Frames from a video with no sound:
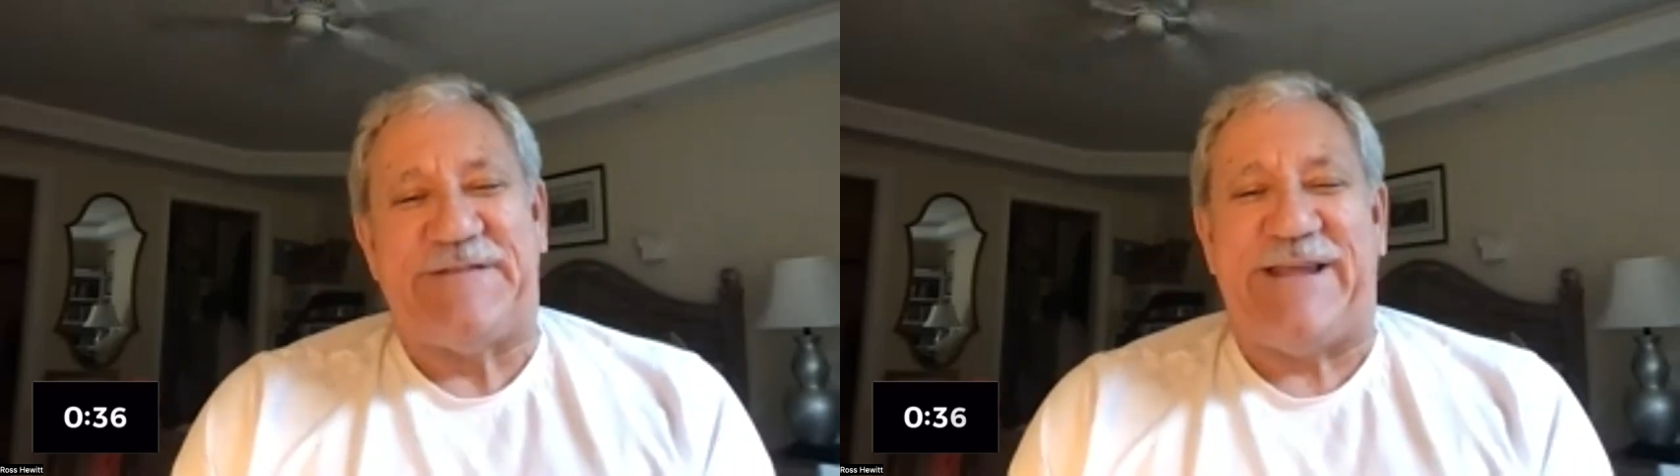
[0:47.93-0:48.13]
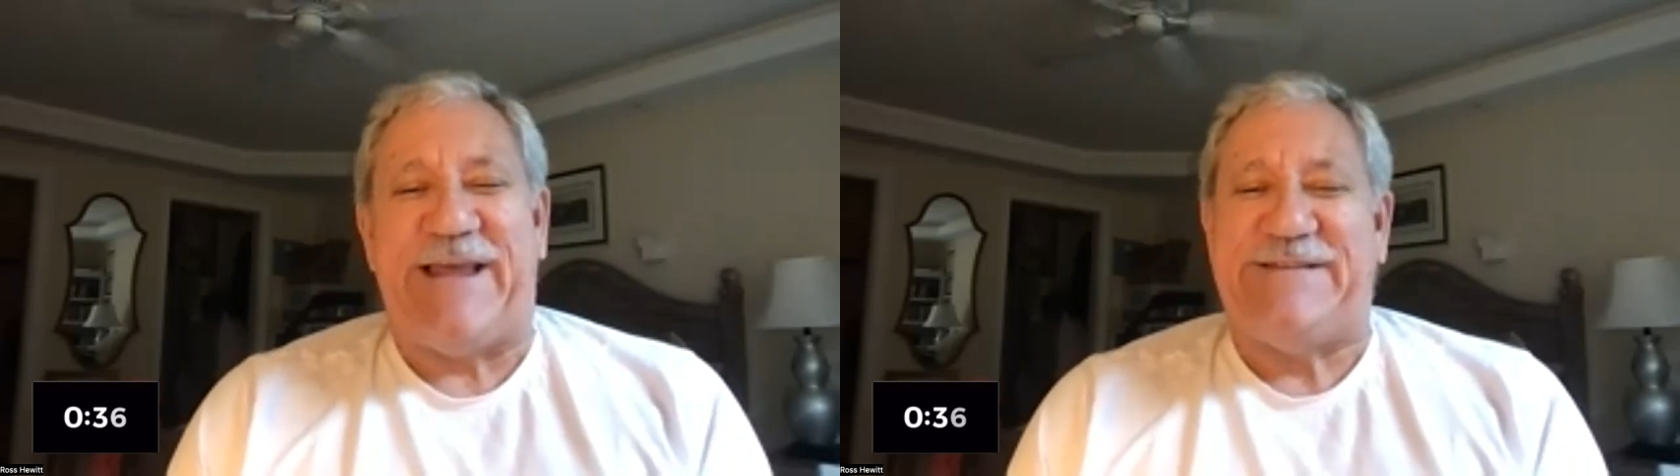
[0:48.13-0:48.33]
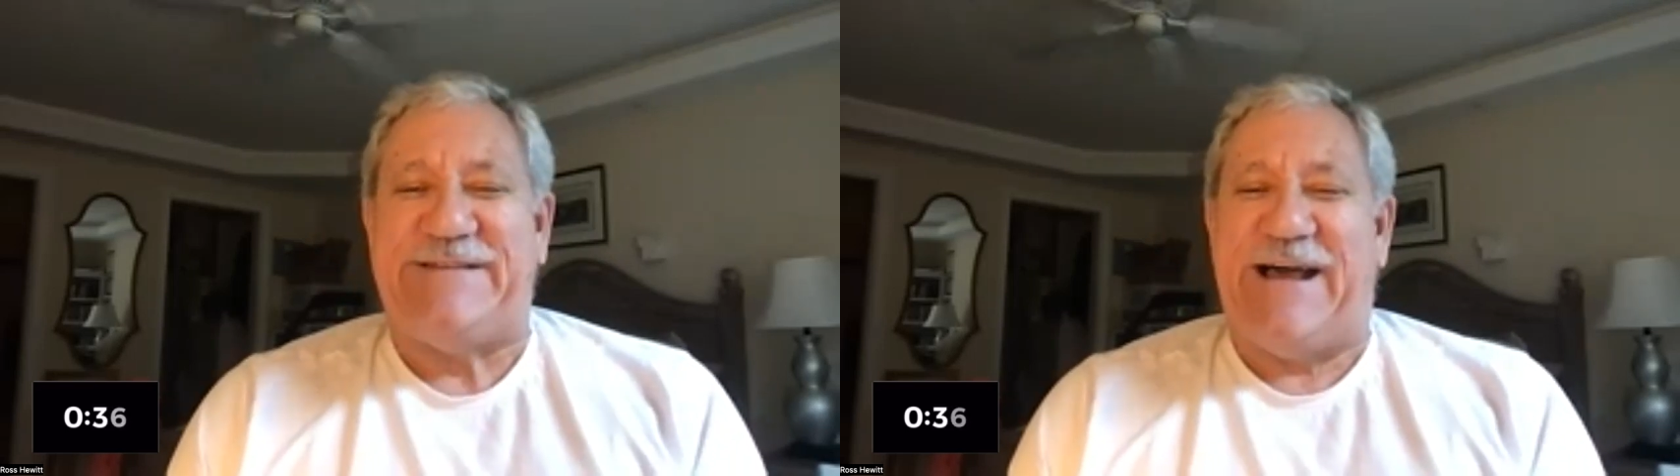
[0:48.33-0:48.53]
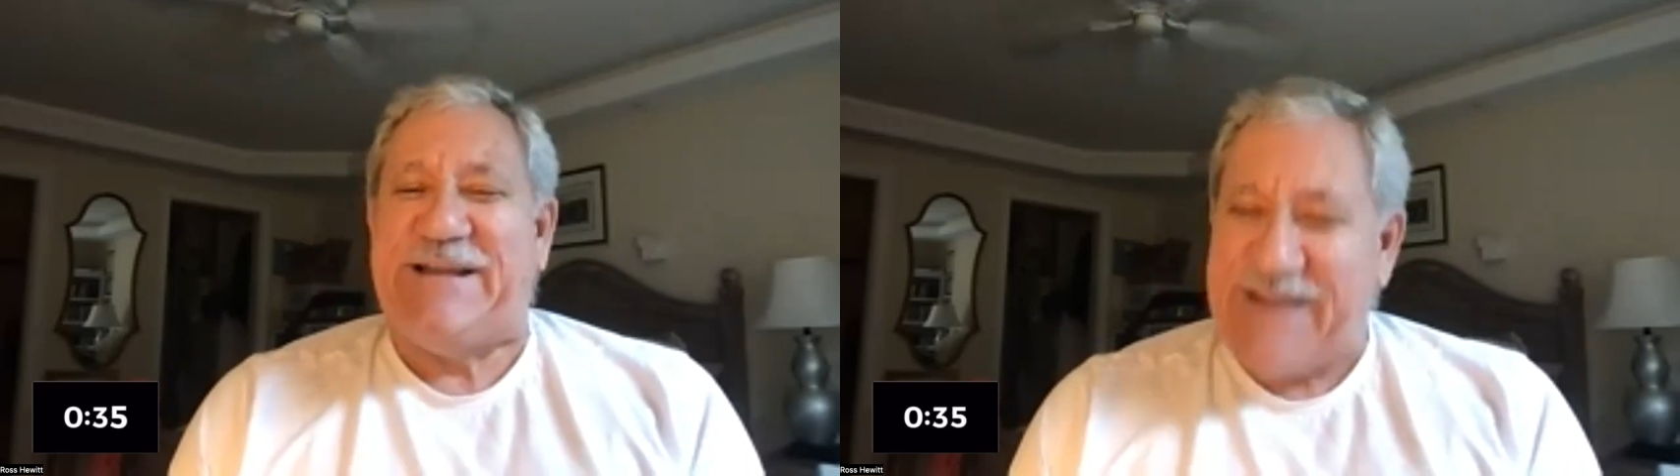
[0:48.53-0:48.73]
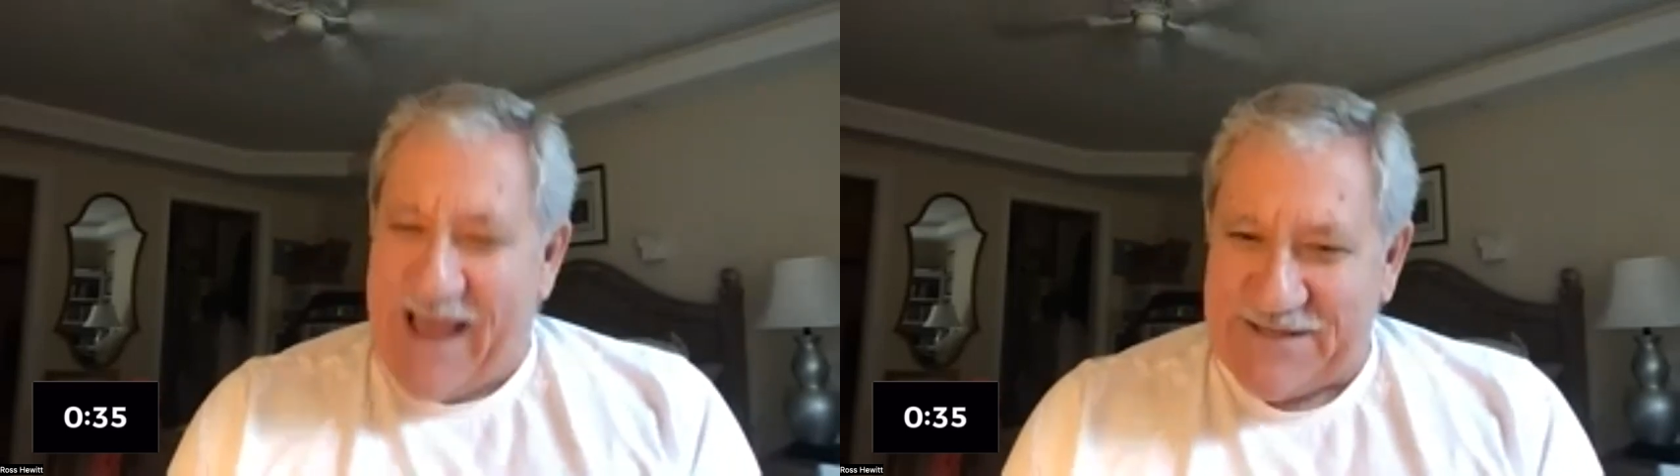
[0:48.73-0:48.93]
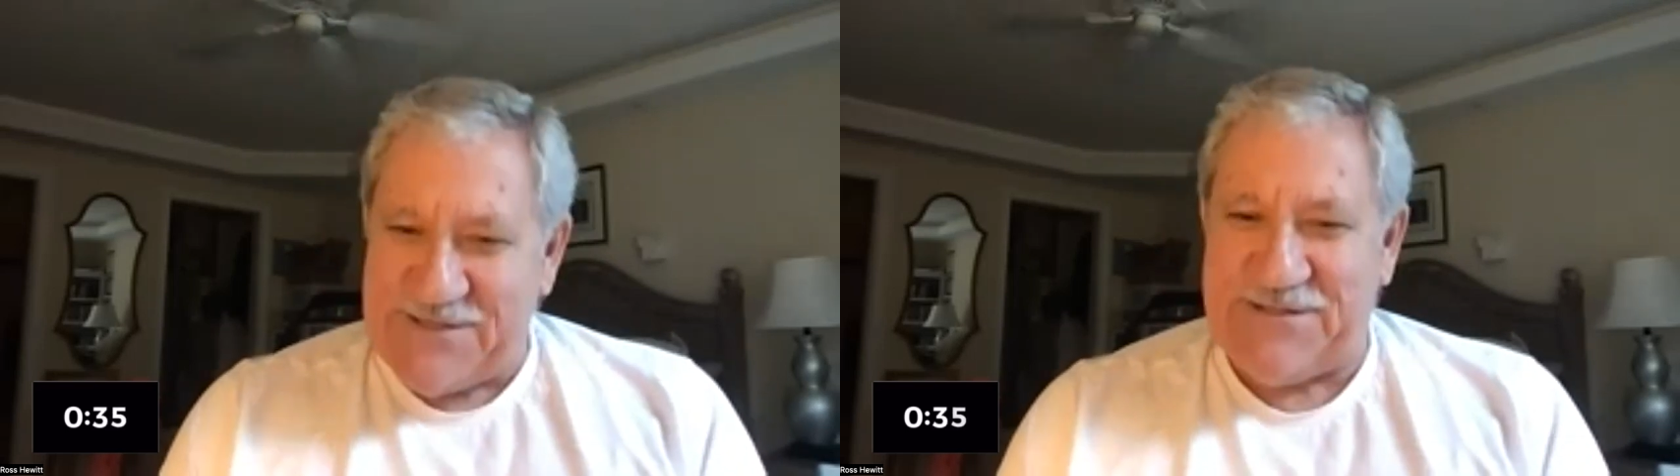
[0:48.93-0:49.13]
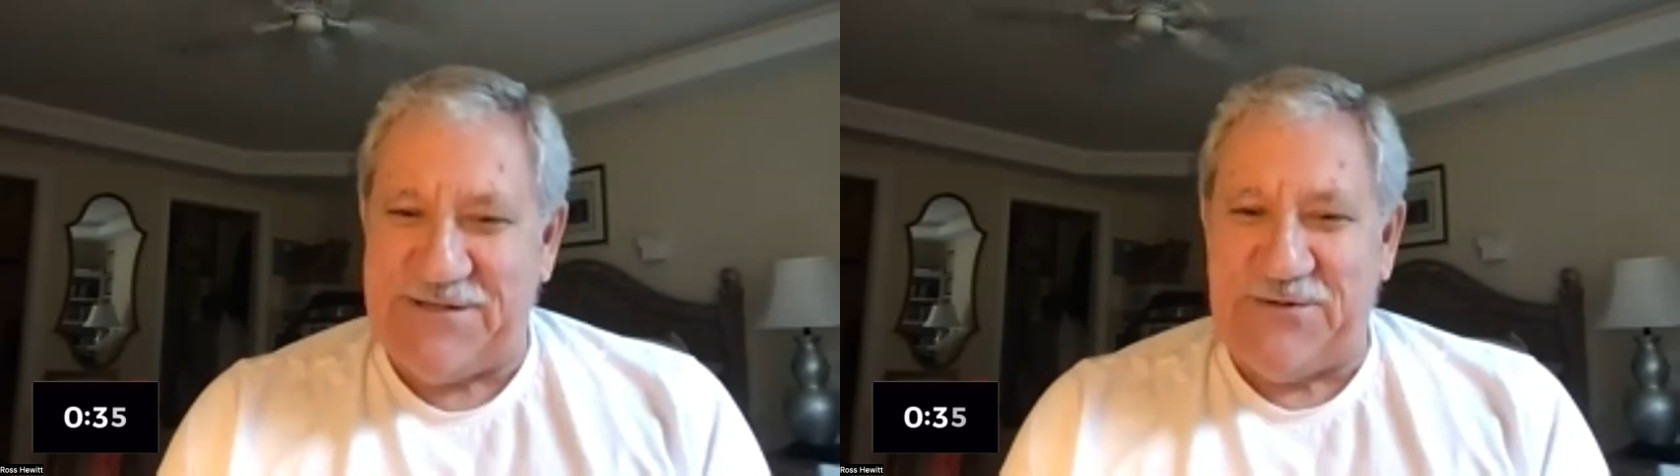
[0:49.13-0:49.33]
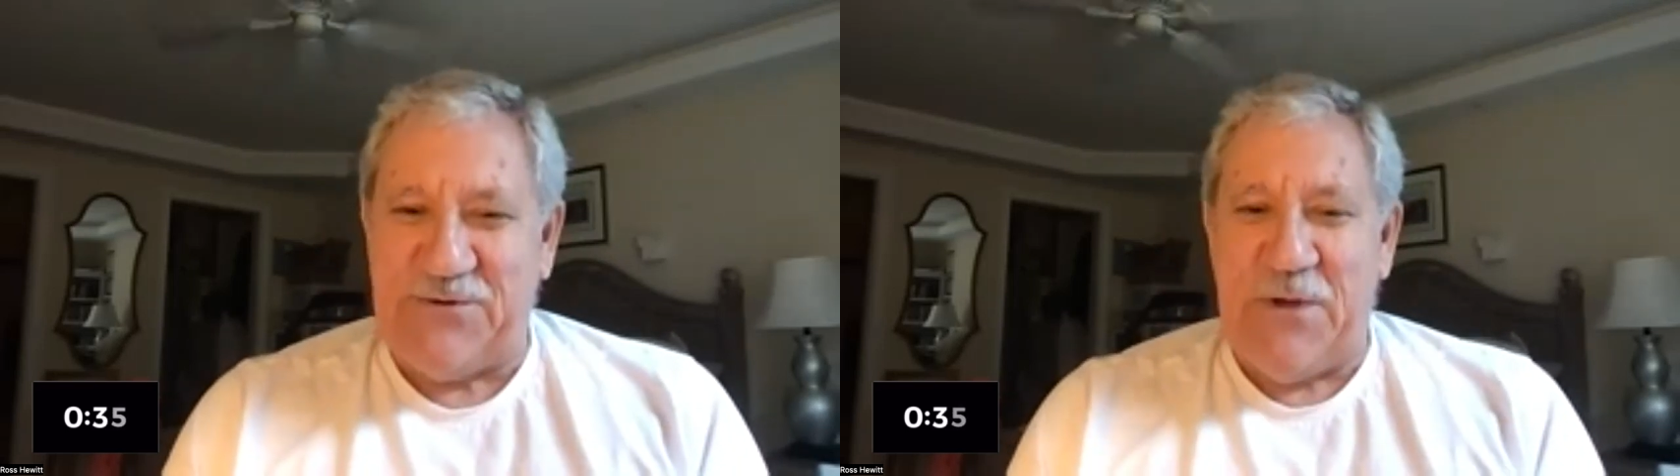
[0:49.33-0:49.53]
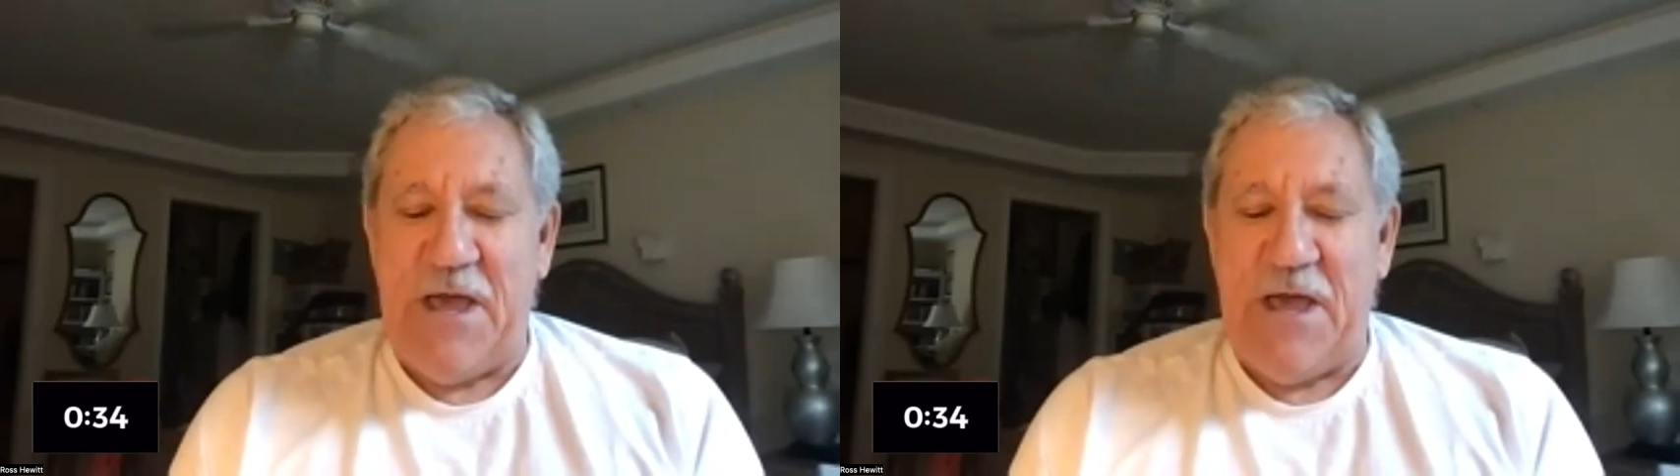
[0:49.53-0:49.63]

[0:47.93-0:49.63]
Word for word: gets attached to.